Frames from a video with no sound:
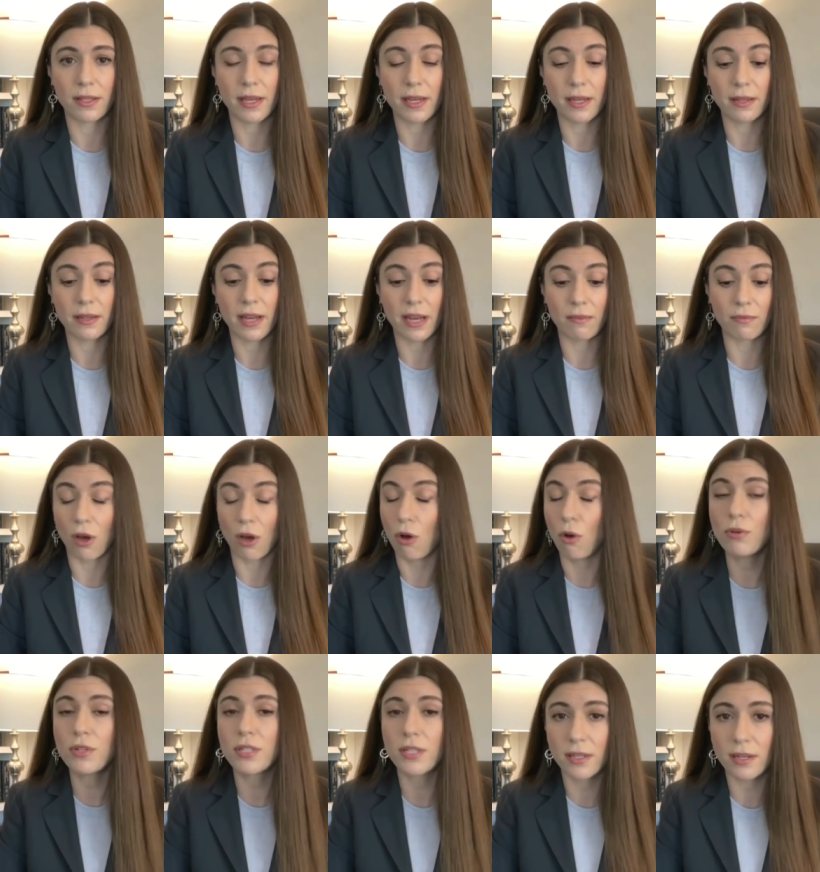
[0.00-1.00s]
They have
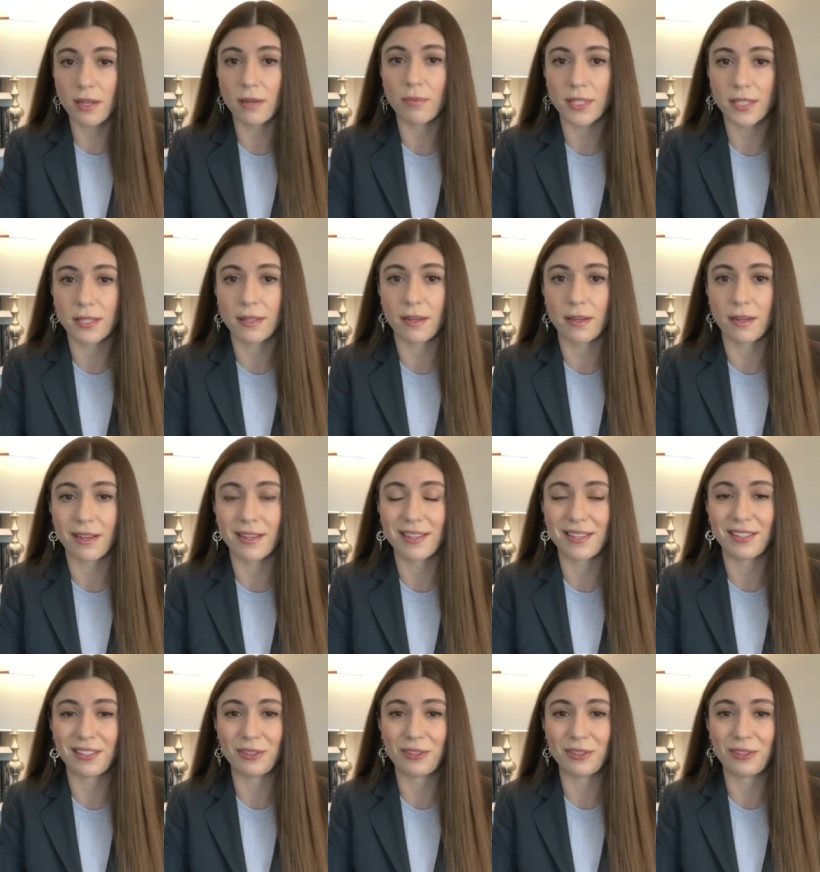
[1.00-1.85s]
honed in on Ms. Cudd